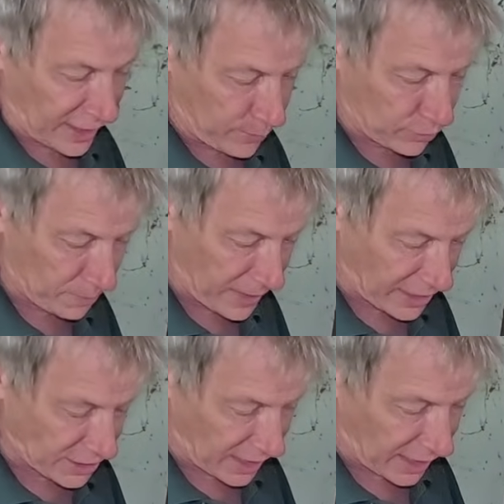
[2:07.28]
he would have
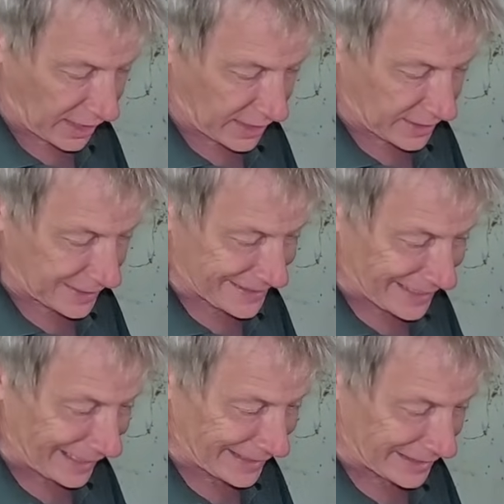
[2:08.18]
made a
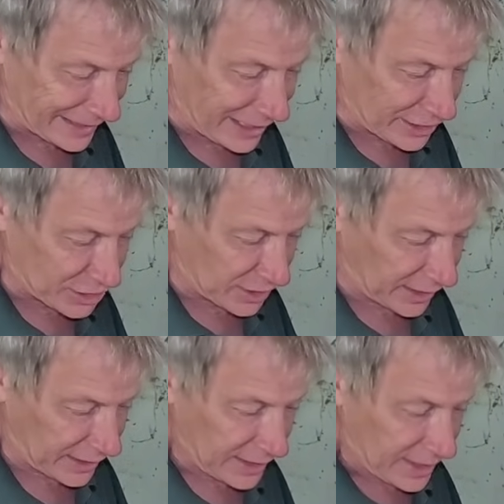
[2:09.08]
sand
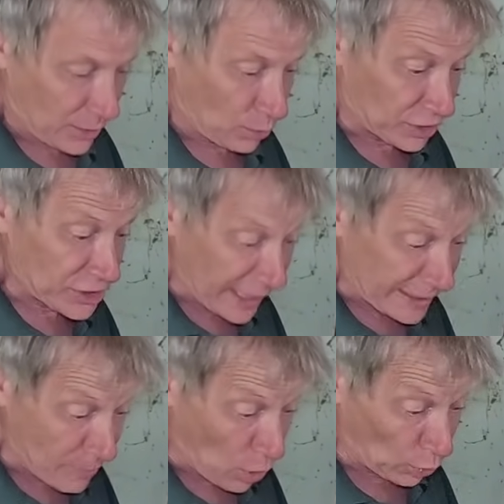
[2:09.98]
casting or a
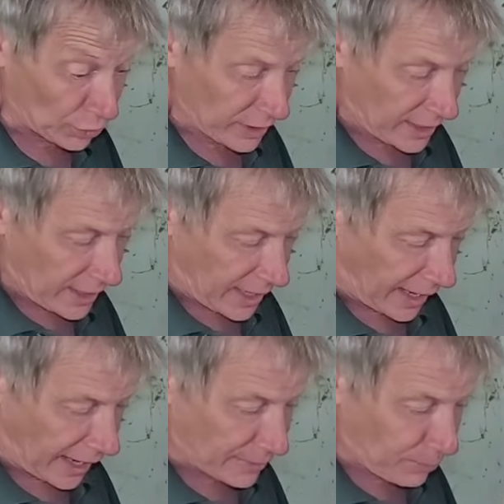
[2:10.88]
sand mould uh,
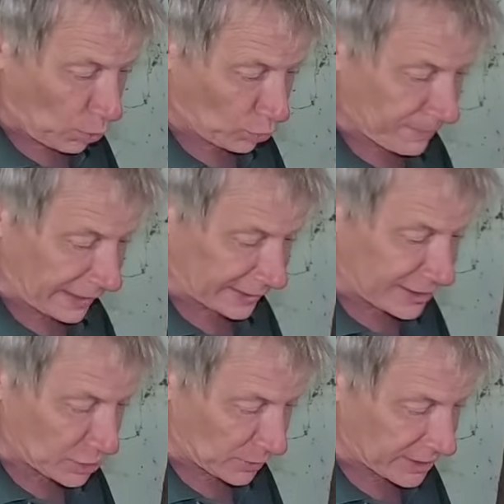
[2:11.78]
and poured metal
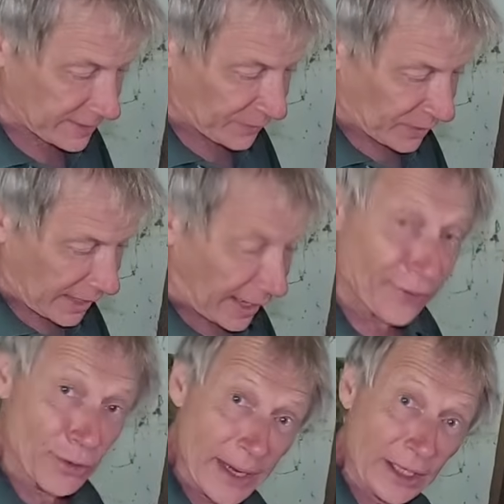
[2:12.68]
into it.
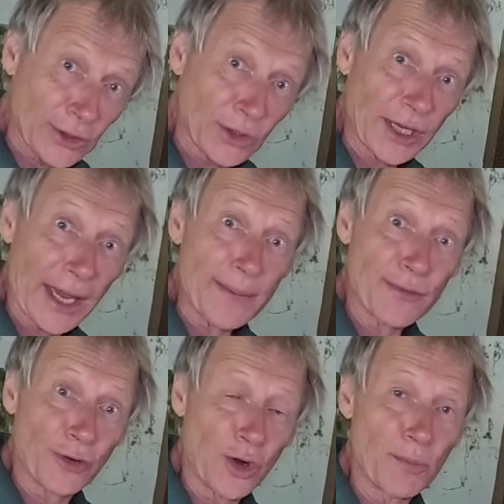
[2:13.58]
And the metal came
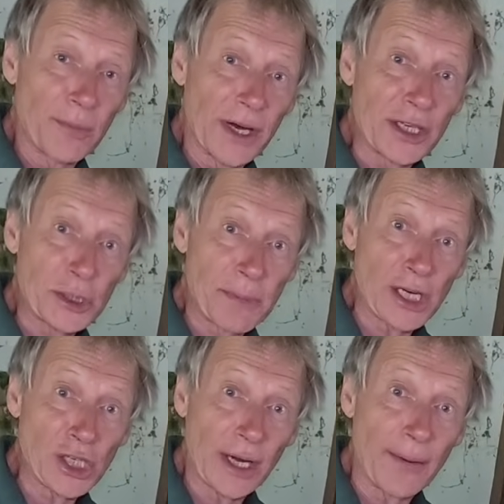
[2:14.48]
from uh,
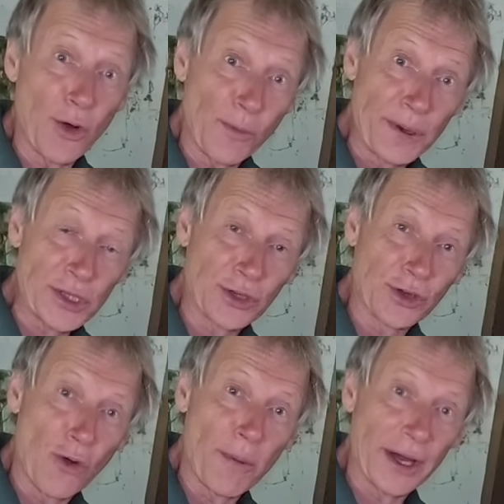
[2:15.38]
smashing up old bits of
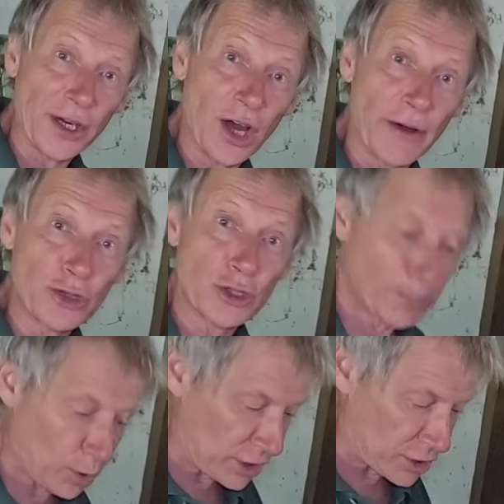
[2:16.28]
combine harvester
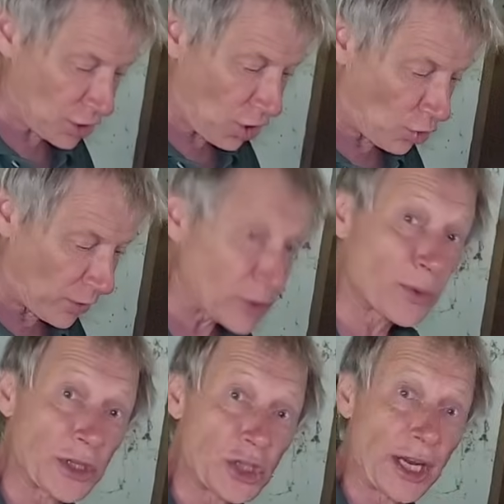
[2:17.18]
pulleys and cogwheels
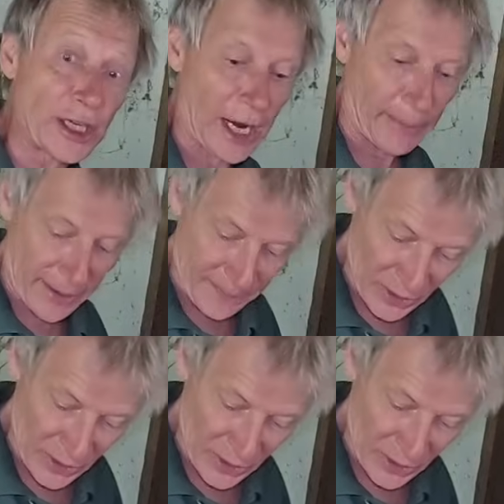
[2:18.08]
with a sledgehammer,